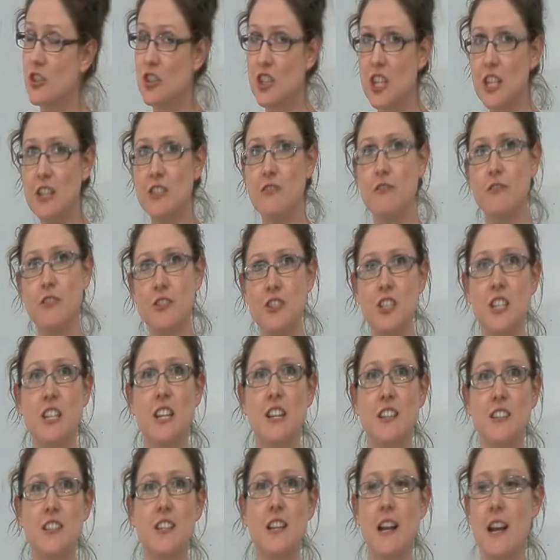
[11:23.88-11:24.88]
gene-for-gene
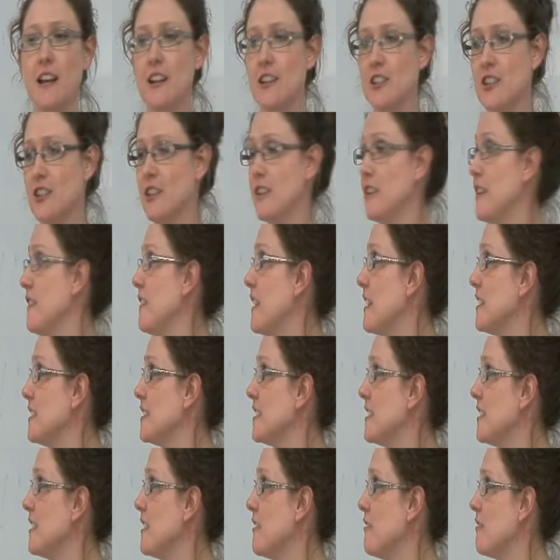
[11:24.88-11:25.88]
interaction, and
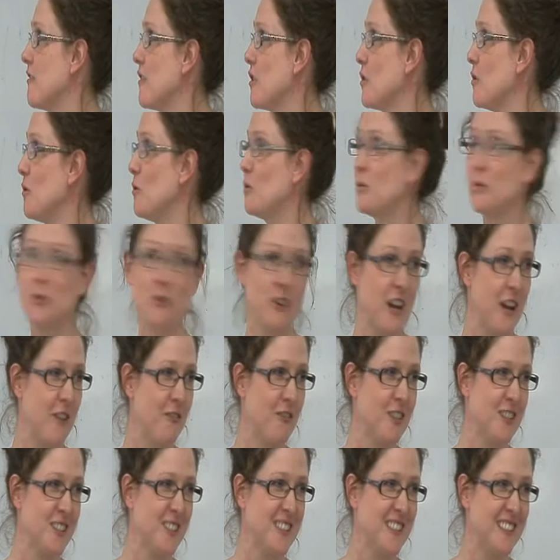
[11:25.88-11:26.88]
that's the old
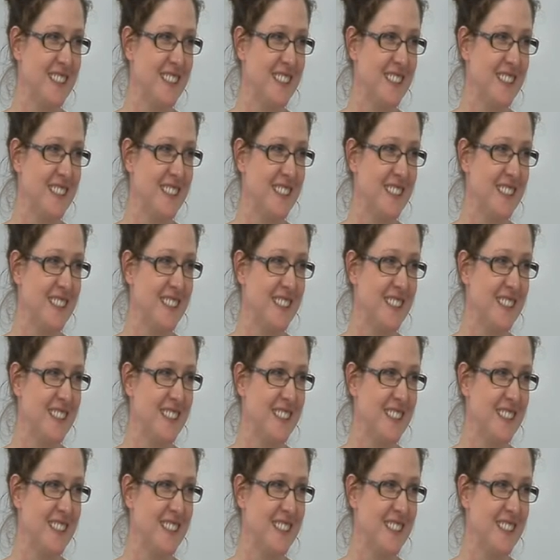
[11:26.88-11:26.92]
reference